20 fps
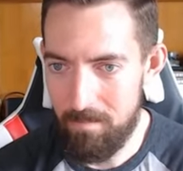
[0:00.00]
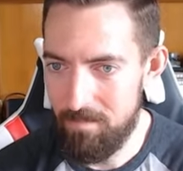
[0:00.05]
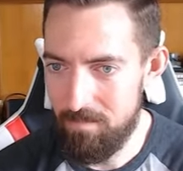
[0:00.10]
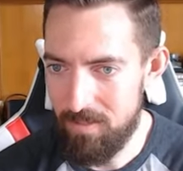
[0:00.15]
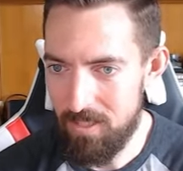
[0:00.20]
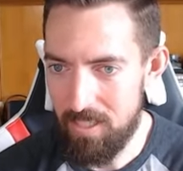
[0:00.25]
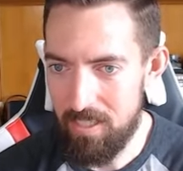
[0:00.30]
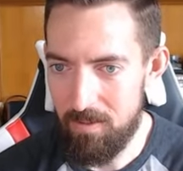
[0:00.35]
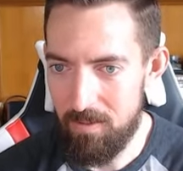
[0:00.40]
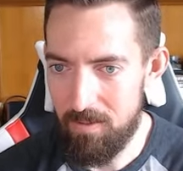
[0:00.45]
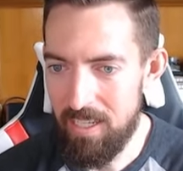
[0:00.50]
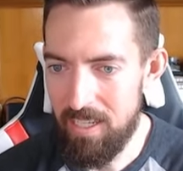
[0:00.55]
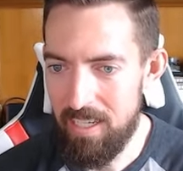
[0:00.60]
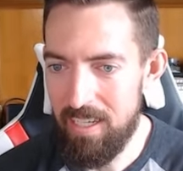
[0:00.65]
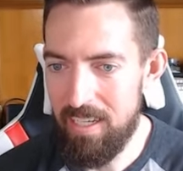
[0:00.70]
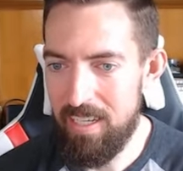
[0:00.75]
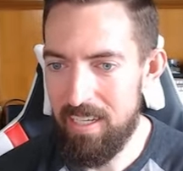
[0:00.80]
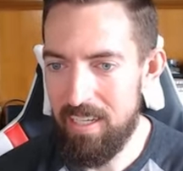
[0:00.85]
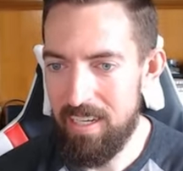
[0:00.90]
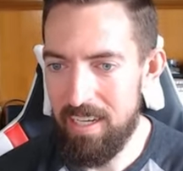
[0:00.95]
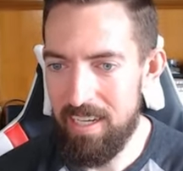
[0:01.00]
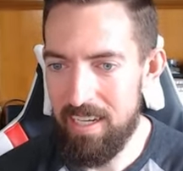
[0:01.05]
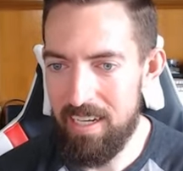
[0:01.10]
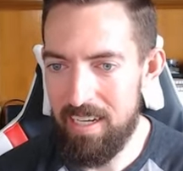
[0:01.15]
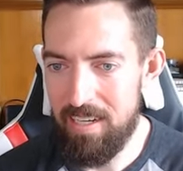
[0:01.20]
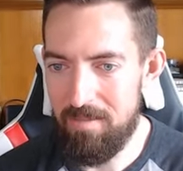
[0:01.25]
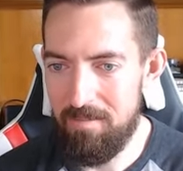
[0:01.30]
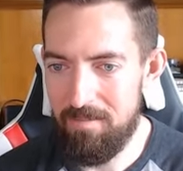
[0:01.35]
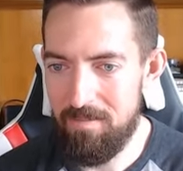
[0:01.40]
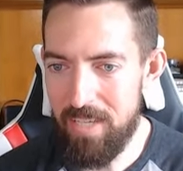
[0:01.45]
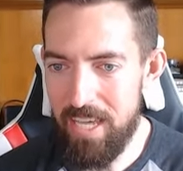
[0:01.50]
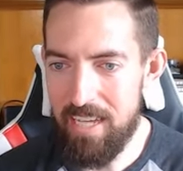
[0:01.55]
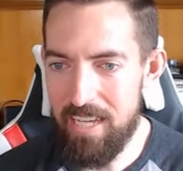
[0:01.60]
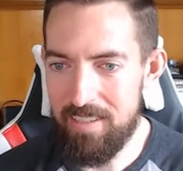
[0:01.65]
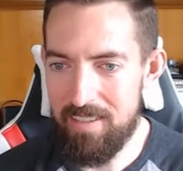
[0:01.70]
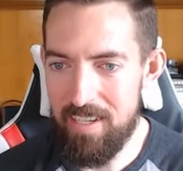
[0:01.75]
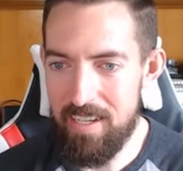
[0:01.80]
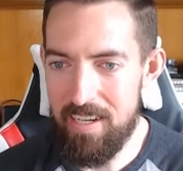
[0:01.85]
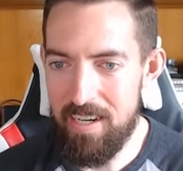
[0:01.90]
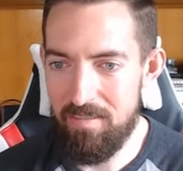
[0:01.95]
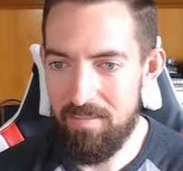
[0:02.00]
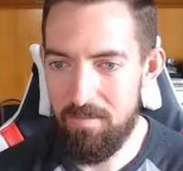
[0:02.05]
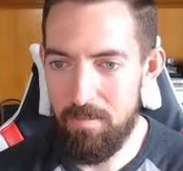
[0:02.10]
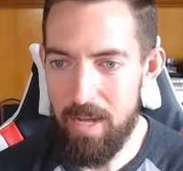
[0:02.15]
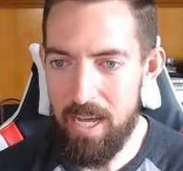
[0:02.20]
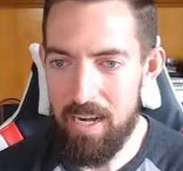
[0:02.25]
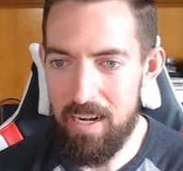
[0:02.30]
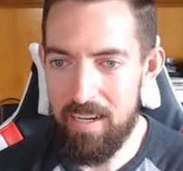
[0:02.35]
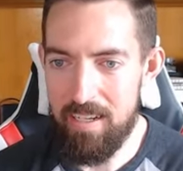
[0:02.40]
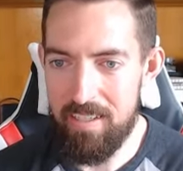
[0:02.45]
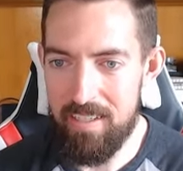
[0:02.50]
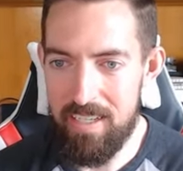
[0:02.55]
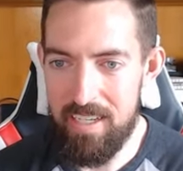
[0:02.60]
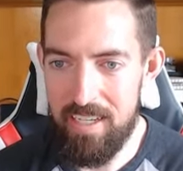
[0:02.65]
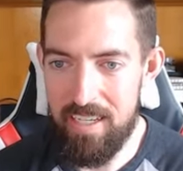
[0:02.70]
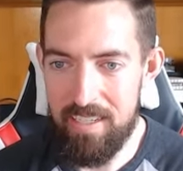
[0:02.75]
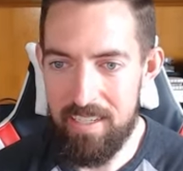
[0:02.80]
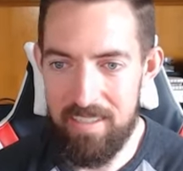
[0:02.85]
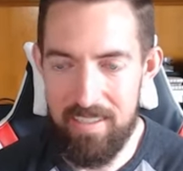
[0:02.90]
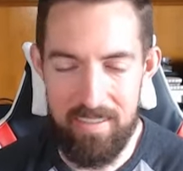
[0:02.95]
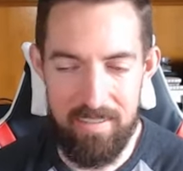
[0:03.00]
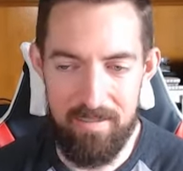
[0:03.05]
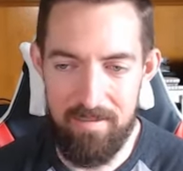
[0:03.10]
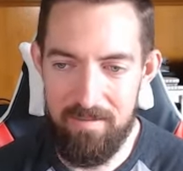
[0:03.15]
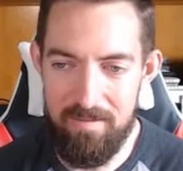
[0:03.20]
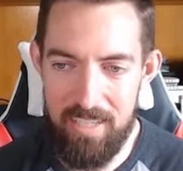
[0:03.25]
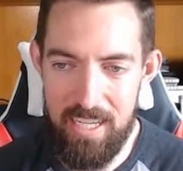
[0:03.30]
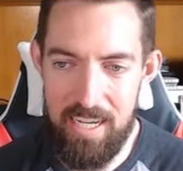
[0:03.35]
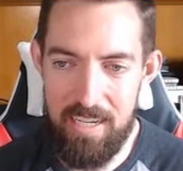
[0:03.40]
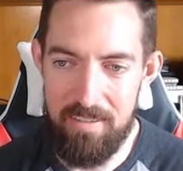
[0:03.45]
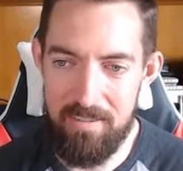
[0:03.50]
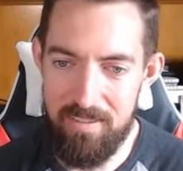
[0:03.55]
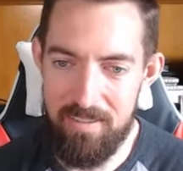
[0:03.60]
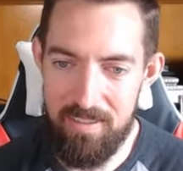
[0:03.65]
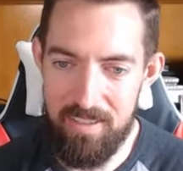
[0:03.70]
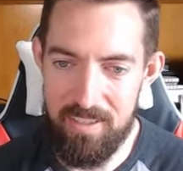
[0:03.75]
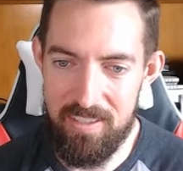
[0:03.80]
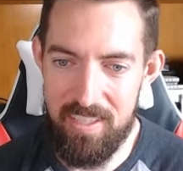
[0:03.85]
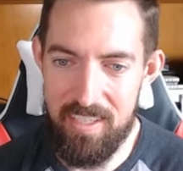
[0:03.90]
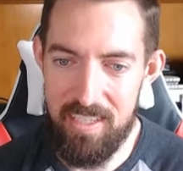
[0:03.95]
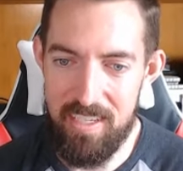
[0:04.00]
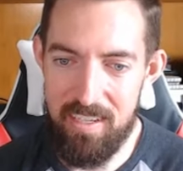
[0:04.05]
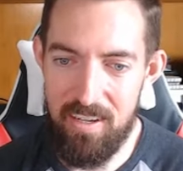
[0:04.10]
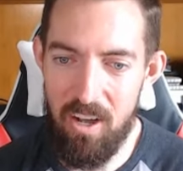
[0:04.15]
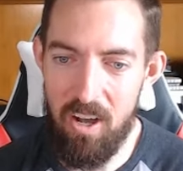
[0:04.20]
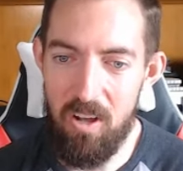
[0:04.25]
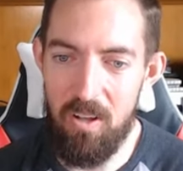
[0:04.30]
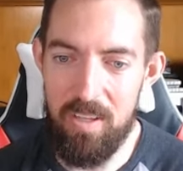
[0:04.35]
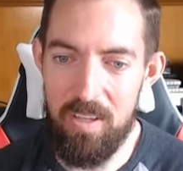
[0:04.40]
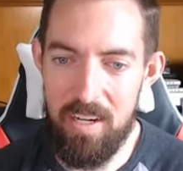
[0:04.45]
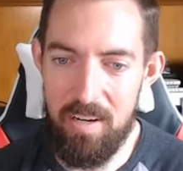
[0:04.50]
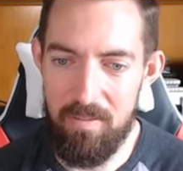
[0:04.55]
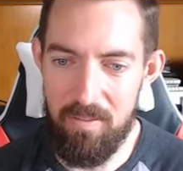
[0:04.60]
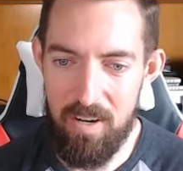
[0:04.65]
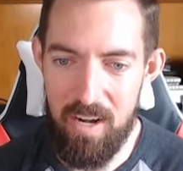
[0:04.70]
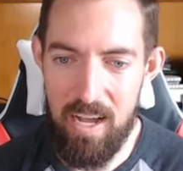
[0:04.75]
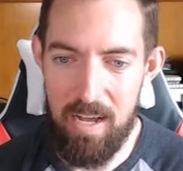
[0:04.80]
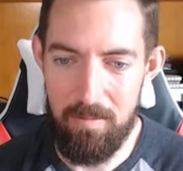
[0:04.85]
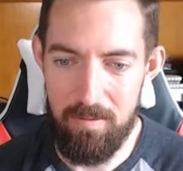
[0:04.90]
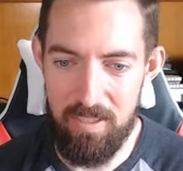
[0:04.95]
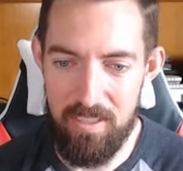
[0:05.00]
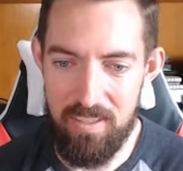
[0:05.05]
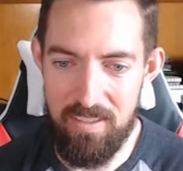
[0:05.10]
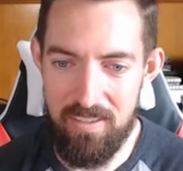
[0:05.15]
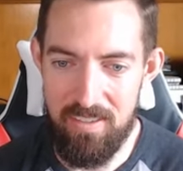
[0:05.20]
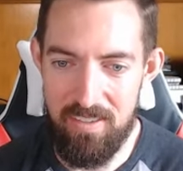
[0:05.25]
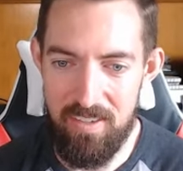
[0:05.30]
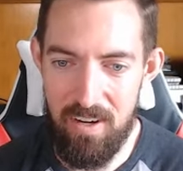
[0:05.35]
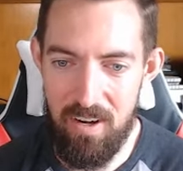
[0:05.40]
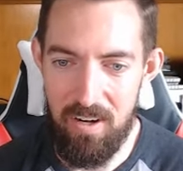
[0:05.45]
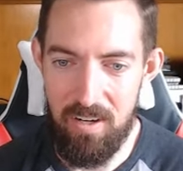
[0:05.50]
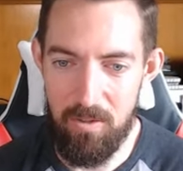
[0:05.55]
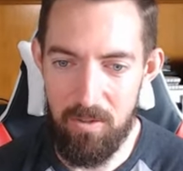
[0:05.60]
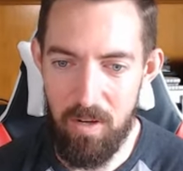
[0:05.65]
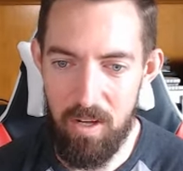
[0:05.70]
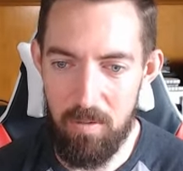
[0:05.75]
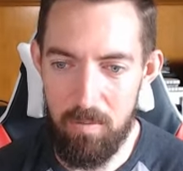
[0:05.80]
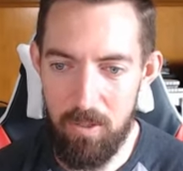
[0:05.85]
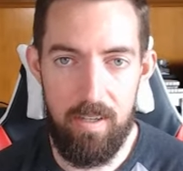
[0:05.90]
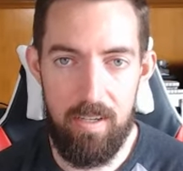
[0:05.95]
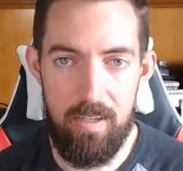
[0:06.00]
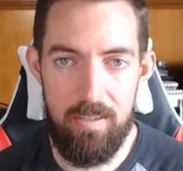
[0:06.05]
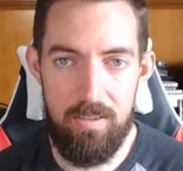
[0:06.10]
So, can't say enough about it. And yeah, just all the different options are incredible.